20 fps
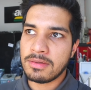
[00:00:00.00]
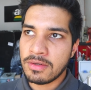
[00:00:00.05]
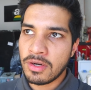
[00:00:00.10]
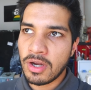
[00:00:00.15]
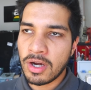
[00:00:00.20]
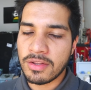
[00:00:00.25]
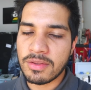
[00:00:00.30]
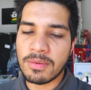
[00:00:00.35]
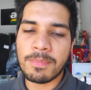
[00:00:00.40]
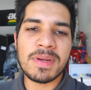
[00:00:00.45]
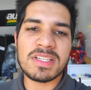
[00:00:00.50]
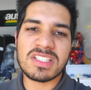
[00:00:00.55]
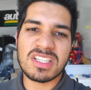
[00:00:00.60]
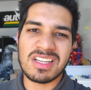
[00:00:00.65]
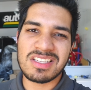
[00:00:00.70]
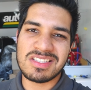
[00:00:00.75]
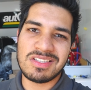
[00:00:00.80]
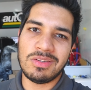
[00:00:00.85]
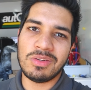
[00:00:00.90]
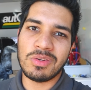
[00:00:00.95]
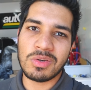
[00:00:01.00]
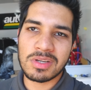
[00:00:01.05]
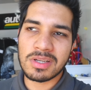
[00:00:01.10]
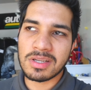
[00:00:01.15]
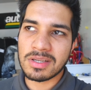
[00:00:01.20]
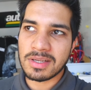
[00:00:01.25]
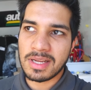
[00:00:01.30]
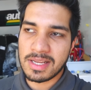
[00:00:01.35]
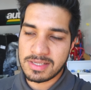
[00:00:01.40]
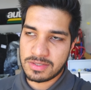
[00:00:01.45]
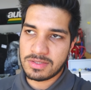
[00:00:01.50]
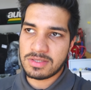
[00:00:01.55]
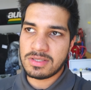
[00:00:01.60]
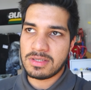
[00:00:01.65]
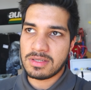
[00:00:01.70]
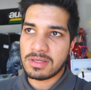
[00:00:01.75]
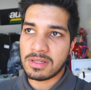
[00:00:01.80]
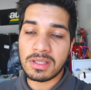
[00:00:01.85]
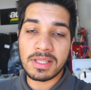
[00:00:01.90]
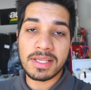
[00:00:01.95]
note the picture doesn't look as
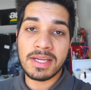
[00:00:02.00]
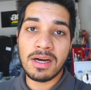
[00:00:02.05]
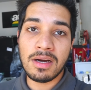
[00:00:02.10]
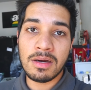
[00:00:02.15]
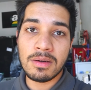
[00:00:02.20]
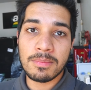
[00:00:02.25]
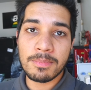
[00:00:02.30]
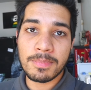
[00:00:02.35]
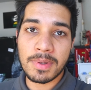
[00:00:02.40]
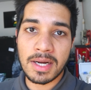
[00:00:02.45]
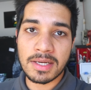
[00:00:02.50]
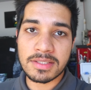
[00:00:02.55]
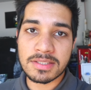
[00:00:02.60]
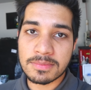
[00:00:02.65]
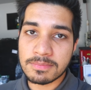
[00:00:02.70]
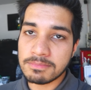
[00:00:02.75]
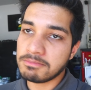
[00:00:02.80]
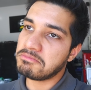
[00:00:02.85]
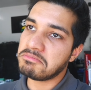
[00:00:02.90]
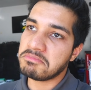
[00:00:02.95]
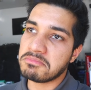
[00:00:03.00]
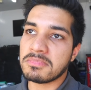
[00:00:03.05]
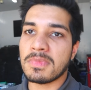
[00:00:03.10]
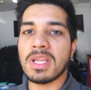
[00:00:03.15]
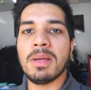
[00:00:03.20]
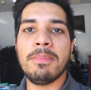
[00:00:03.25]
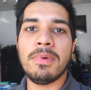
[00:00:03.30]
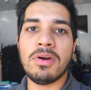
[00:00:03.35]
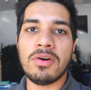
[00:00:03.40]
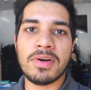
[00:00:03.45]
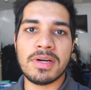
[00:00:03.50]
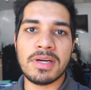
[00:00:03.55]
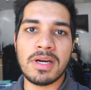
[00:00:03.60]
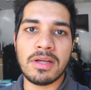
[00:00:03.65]
clear, but mirroring